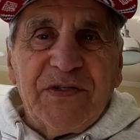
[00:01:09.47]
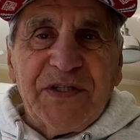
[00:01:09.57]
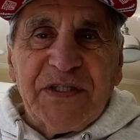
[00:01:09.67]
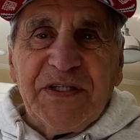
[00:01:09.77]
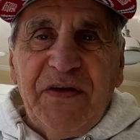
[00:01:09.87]

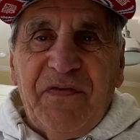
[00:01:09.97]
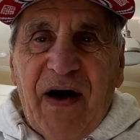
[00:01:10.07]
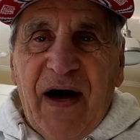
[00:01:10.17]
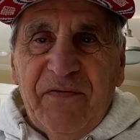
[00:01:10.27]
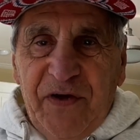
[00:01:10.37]

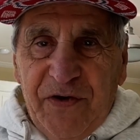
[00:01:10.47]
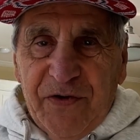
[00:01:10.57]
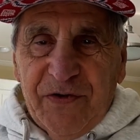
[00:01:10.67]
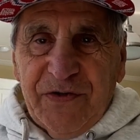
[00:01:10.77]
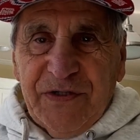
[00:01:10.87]
65
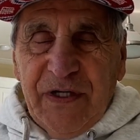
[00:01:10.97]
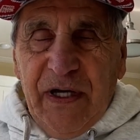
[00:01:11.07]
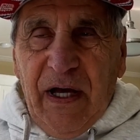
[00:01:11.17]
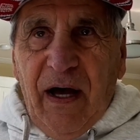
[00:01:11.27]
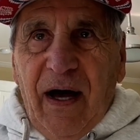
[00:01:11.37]
years.
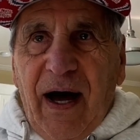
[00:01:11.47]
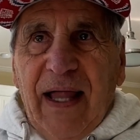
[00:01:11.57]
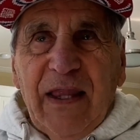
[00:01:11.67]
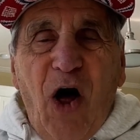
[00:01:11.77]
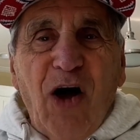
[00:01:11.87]
I
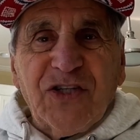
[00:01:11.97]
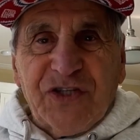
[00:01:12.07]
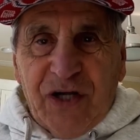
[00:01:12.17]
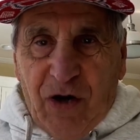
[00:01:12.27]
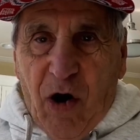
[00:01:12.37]

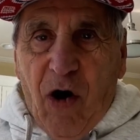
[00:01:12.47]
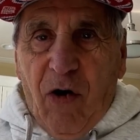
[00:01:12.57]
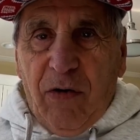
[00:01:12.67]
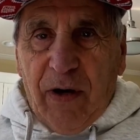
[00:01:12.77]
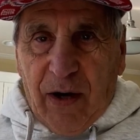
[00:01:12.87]
lost it
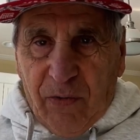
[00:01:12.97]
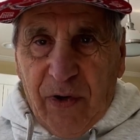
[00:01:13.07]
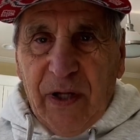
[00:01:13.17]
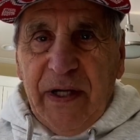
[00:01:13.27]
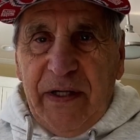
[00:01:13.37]
all. I
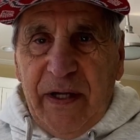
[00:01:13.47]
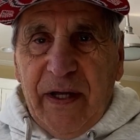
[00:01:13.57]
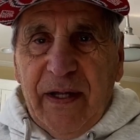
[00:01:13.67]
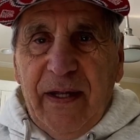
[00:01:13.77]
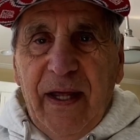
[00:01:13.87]
really
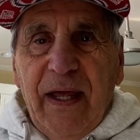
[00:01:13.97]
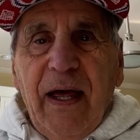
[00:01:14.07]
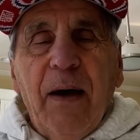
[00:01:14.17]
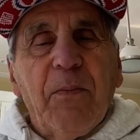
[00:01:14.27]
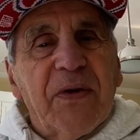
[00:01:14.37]
did.
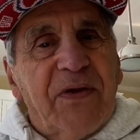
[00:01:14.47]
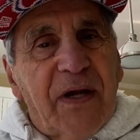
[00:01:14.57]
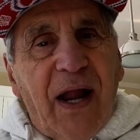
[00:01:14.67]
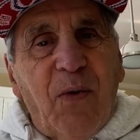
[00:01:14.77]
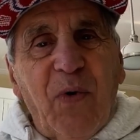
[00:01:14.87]
But
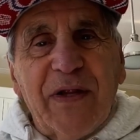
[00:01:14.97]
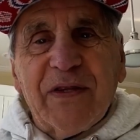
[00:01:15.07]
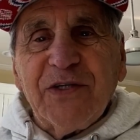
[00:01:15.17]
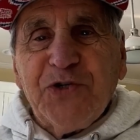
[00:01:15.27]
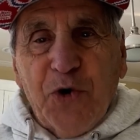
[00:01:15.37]
then I went
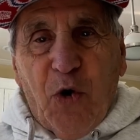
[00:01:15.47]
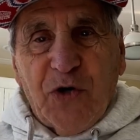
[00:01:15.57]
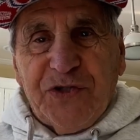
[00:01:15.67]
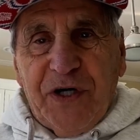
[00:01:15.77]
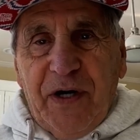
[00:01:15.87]
to
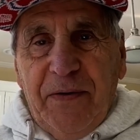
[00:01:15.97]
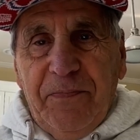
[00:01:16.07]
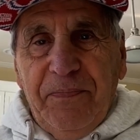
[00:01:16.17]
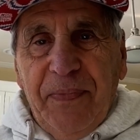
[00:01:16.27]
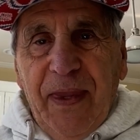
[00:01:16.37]
Georgia
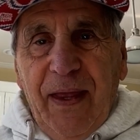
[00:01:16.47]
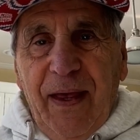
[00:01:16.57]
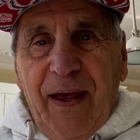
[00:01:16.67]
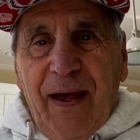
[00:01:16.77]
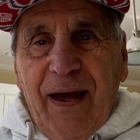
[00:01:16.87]

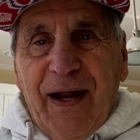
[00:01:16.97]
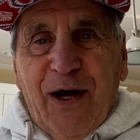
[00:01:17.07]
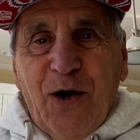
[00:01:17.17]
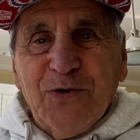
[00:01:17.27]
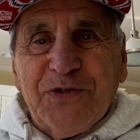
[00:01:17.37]
and
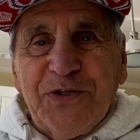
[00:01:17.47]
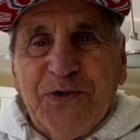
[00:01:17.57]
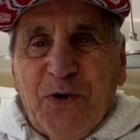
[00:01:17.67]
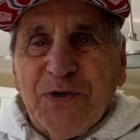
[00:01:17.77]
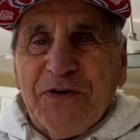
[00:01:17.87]
coached at
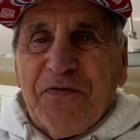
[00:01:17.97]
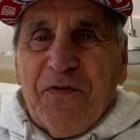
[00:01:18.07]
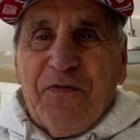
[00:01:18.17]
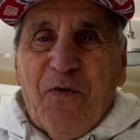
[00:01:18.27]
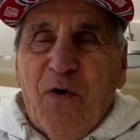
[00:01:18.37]
Georgia for
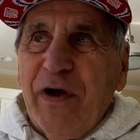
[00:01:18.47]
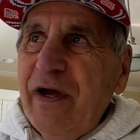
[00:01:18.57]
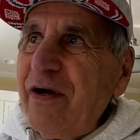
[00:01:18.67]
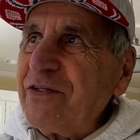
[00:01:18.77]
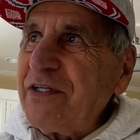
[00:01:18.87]
4
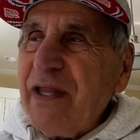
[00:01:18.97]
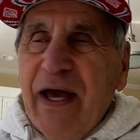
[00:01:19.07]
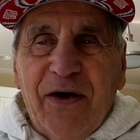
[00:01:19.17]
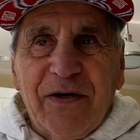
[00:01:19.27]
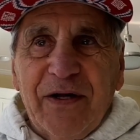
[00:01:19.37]
years, and they
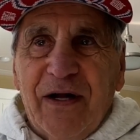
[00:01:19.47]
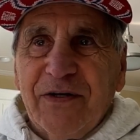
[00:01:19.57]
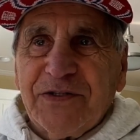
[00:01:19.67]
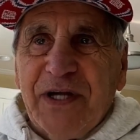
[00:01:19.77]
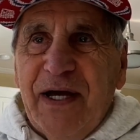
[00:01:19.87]
couldn't
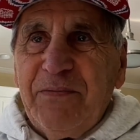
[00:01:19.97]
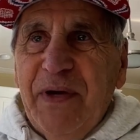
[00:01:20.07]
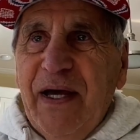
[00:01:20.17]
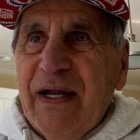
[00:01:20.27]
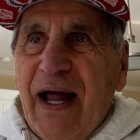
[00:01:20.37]
understand
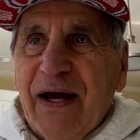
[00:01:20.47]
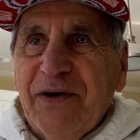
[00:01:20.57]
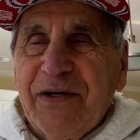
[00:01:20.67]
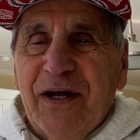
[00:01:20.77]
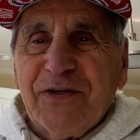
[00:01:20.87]
me, and I
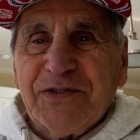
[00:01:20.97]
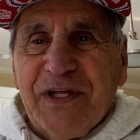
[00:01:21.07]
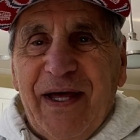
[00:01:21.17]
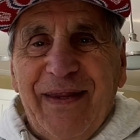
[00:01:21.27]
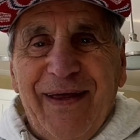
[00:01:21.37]
couldn't
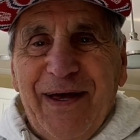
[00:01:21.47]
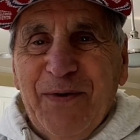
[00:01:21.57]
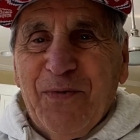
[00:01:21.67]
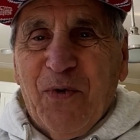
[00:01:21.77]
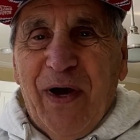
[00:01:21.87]
understand
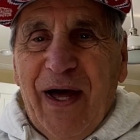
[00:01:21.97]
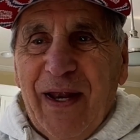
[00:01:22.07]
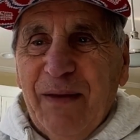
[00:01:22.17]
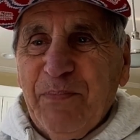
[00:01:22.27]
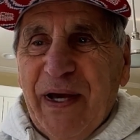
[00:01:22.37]
them. We had
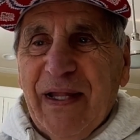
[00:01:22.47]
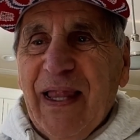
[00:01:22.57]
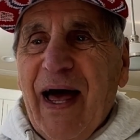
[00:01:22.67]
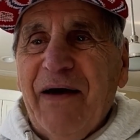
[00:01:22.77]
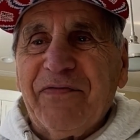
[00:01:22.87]
a big
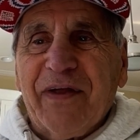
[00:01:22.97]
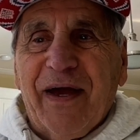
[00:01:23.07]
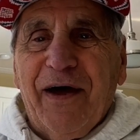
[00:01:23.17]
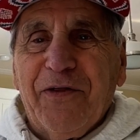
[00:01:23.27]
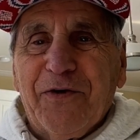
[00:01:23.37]
laugh
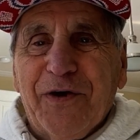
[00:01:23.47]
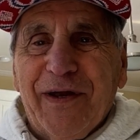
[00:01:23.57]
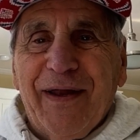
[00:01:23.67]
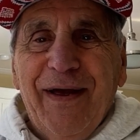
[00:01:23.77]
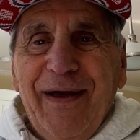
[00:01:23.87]
together.
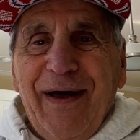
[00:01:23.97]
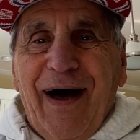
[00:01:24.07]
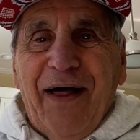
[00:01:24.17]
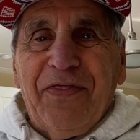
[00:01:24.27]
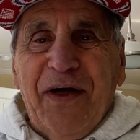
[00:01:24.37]
And
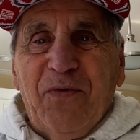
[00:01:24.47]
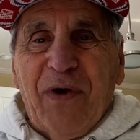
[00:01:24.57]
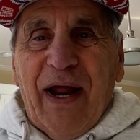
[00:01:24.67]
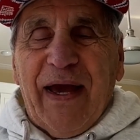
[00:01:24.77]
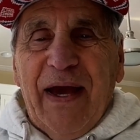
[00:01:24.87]
I think when
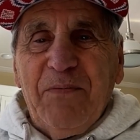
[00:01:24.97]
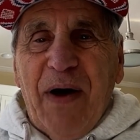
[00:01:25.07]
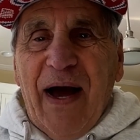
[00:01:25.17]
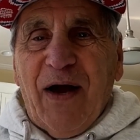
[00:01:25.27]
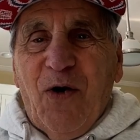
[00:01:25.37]
I came
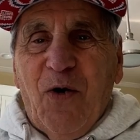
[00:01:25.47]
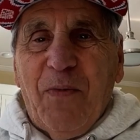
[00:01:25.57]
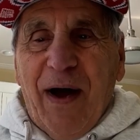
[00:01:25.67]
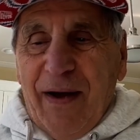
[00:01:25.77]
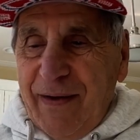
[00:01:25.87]
back home,
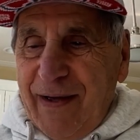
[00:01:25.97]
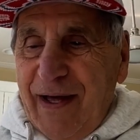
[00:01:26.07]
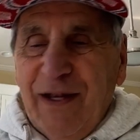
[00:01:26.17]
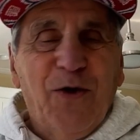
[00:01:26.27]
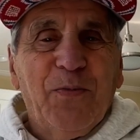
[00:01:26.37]
I
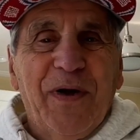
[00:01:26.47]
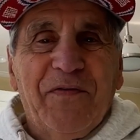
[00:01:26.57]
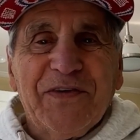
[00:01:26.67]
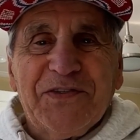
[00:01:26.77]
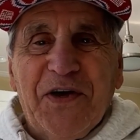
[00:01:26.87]
had a little bit
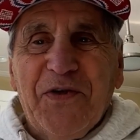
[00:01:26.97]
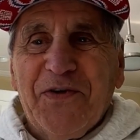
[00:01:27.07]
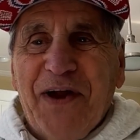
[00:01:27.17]
of a Southern